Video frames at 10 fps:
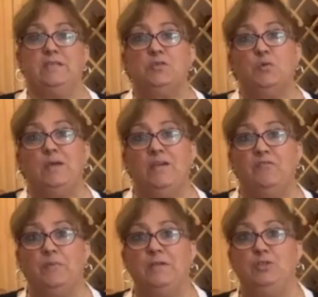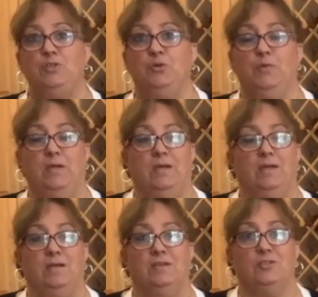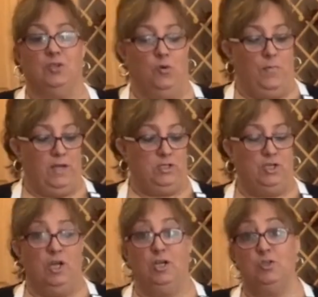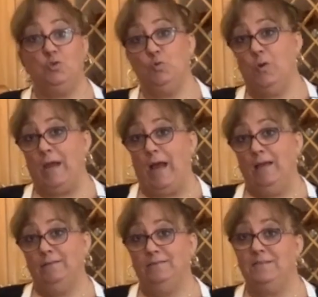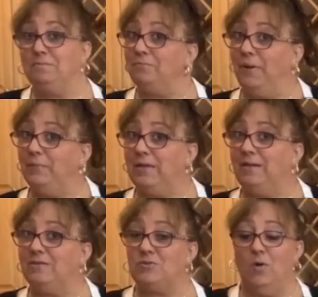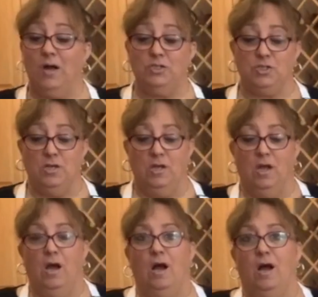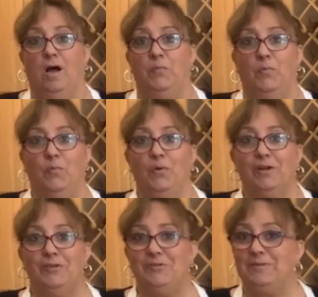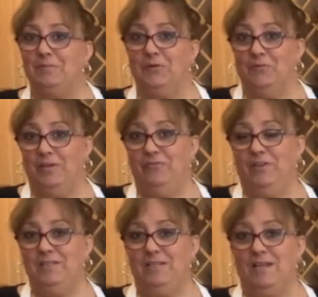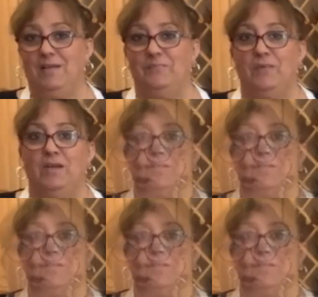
But since we have been doing so much zucca, some pumpkin and squash, um, we're gonna do something really fun today.